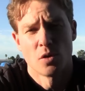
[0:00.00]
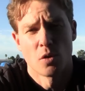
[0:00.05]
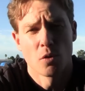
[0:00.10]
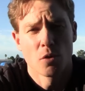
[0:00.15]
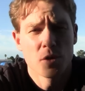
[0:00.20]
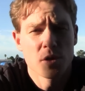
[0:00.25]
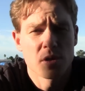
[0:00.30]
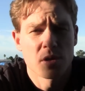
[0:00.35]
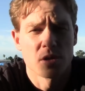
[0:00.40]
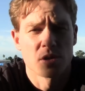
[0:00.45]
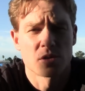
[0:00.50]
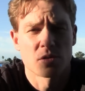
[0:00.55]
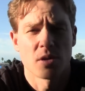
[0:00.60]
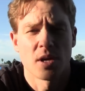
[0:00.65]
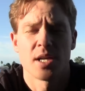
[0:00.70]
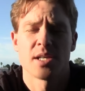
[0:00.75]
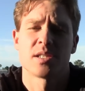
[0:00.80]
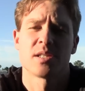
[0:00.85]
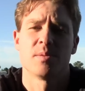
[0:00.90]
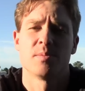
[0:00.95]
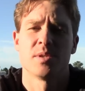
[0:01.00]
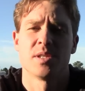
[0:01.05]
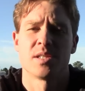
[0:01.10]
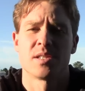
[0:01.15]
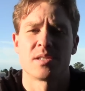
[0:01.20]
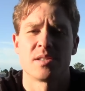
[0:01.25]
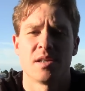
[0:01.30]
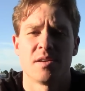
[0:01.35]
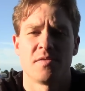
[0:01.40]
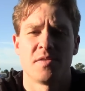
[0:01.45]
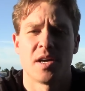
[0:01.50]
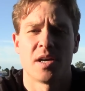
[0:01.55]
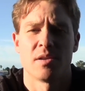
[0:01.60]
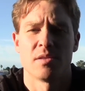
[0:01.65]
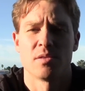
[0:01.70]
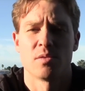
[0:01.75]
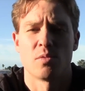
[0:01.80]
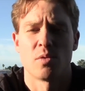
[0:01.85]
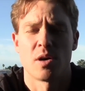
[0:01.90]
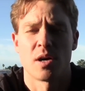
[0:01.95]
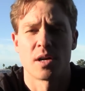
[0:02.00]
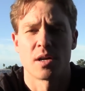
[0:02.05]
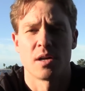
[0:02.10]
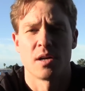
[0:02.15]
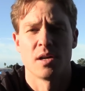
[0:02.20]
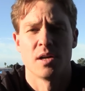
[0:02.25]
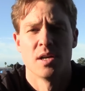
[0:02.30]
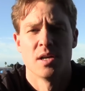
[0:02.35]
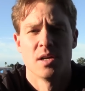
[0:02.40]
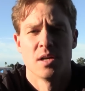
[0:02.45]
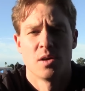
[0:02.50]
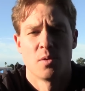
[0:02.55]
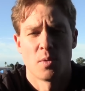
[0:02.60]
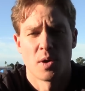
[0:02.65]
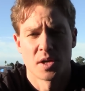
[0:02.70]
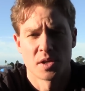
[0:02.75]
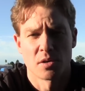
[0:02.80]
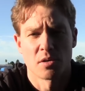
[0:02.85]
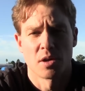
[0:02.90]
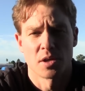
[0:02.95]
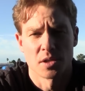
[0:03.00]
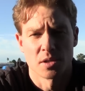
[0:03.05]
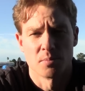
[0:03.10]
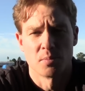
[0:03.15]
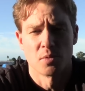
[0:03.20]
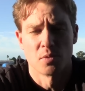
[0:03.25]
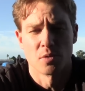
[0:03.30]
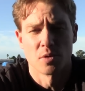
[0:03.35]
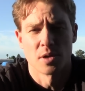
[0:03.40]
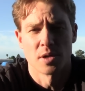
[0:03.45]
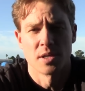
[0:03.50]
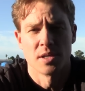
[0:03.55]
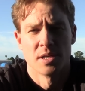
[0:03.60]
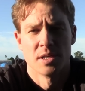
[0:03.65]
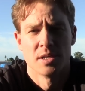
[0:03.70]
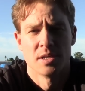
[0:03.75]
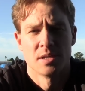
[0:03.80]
or you can try some of this stuff out in the water while you're on your board